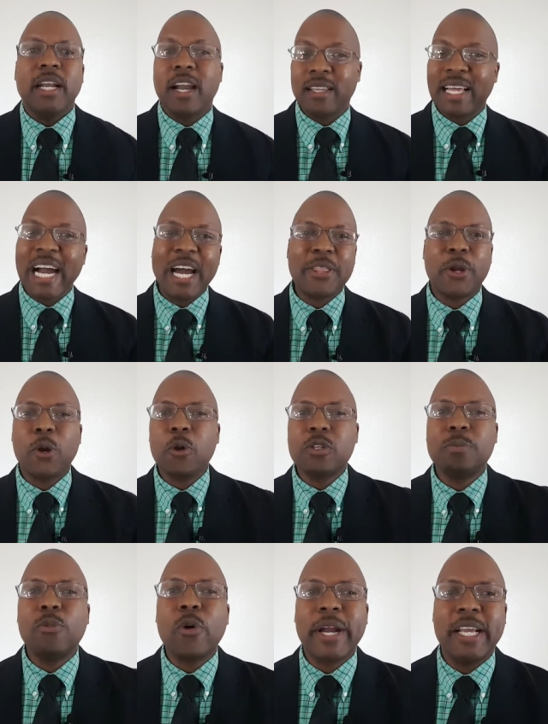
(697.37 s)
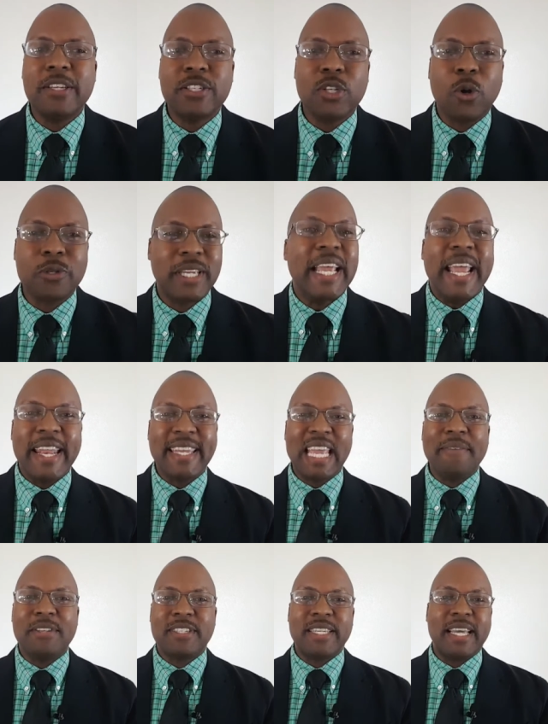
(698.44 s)
Goliath hurls more insults and
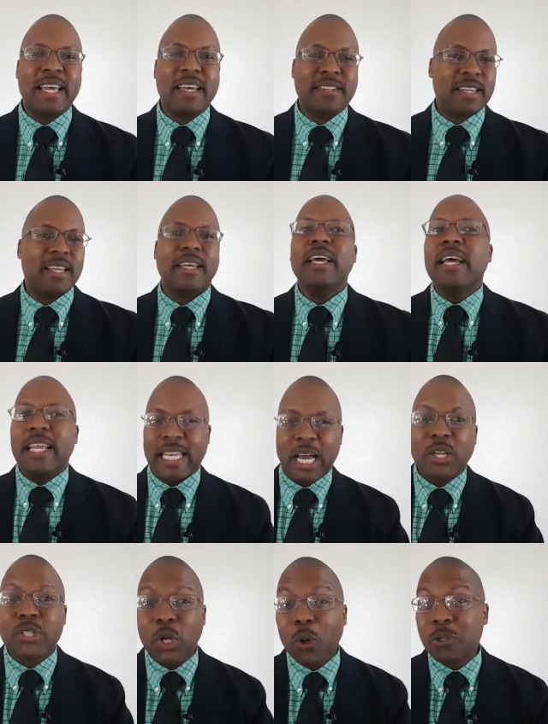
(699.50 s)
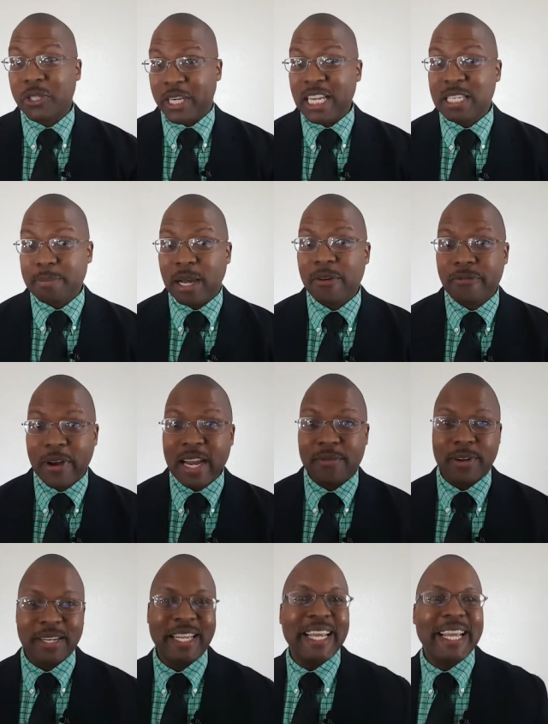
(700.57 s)
David says, now I told you he's my
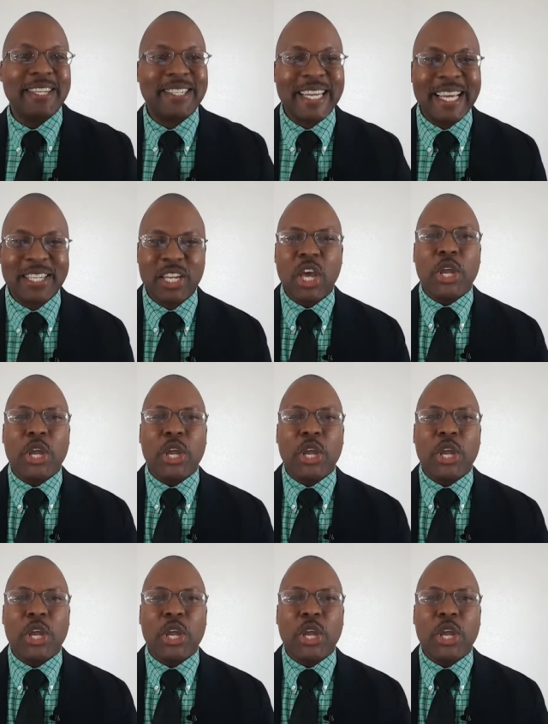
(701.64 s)
favorite. He says,